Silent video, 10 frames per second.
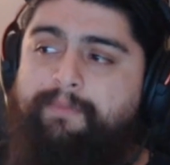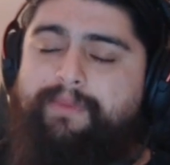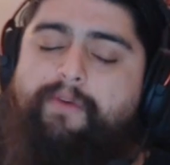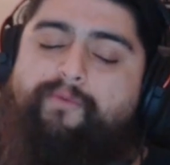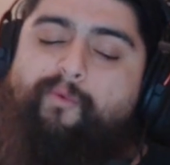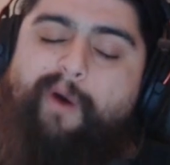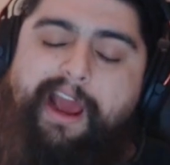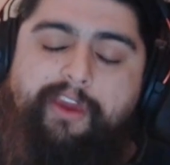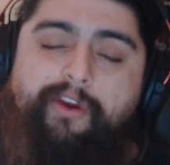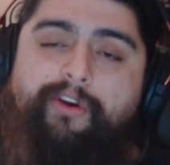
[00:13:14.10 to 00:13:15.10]
if
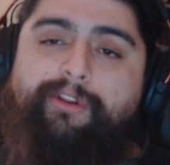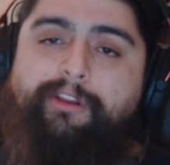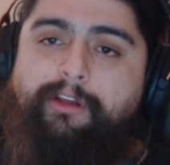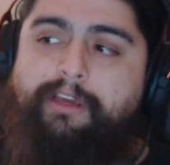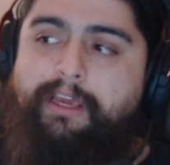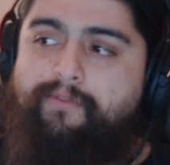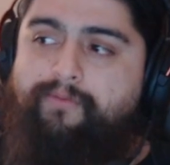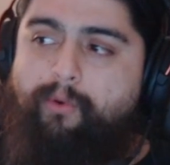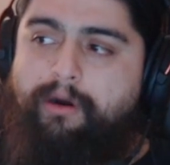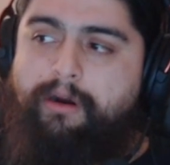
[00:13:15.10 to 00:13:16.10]
what you're looking
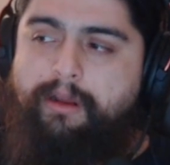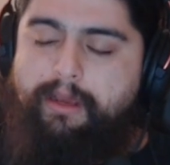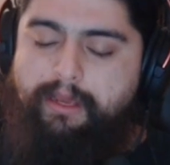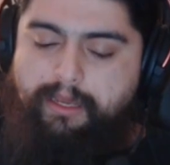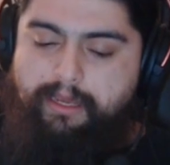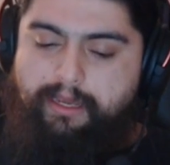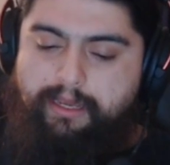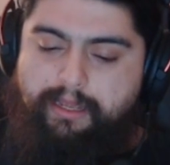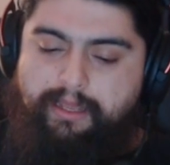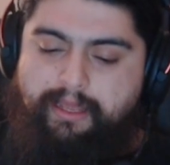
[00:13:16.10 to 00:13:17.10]
for
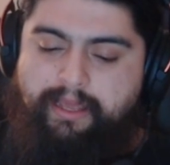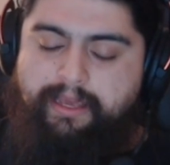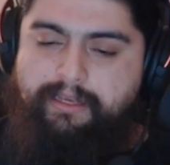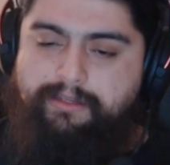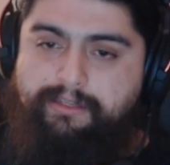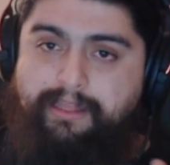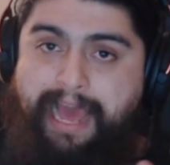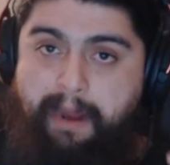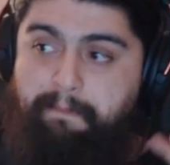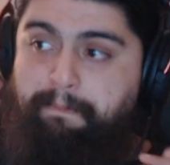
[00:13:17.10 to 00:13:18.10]
is
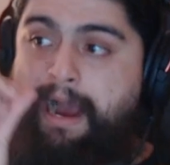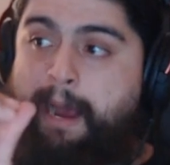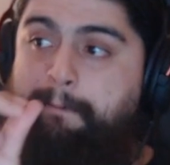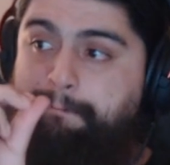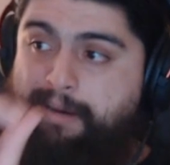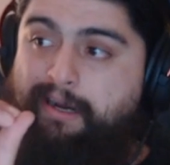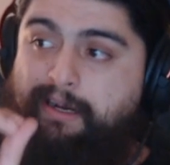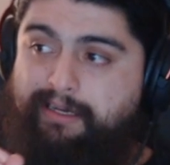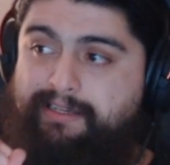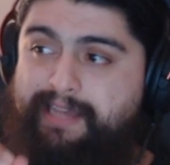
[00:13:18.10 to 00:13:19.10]
that pop punk
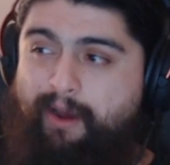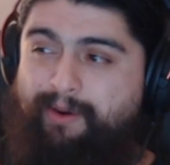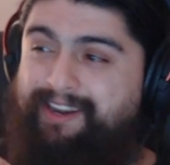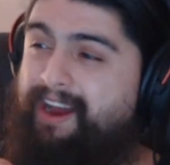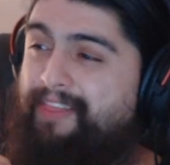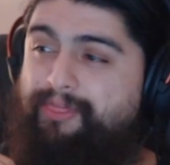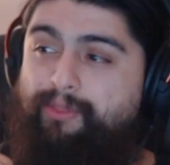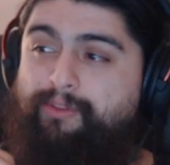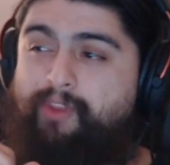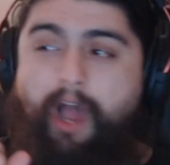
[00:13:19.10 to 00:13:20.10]
sound,
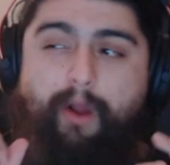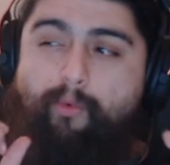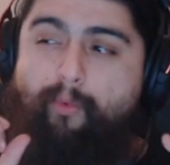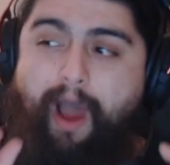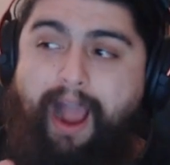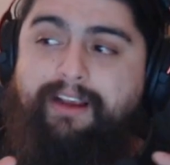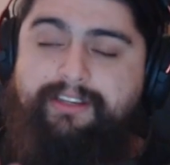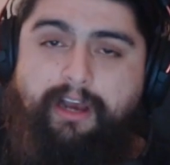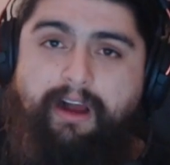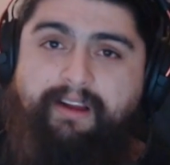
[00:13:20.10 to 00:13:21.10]
not rock
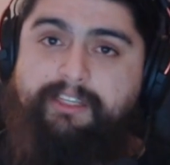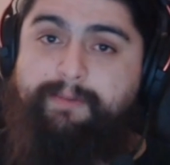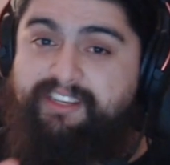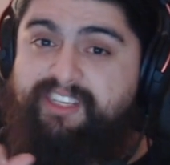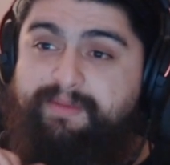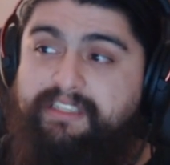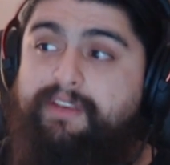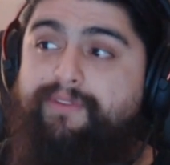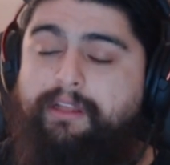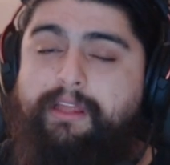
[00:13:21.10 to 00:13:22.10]
songs, but
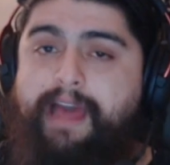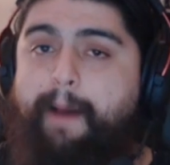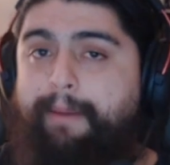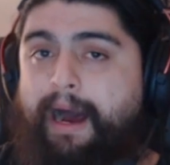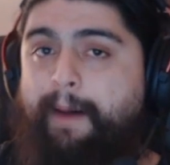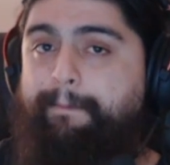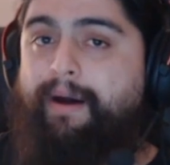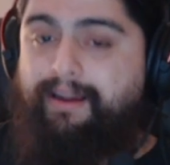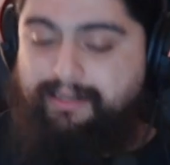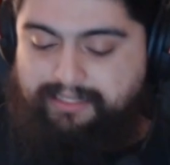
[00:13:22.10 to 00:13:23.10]
specifically that pop
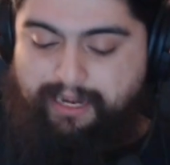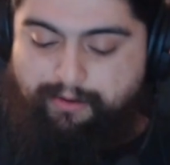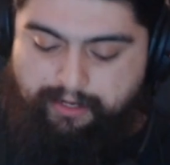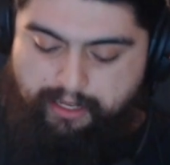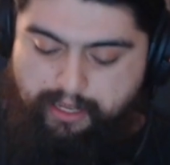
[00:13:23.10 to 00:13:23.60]
punk sound.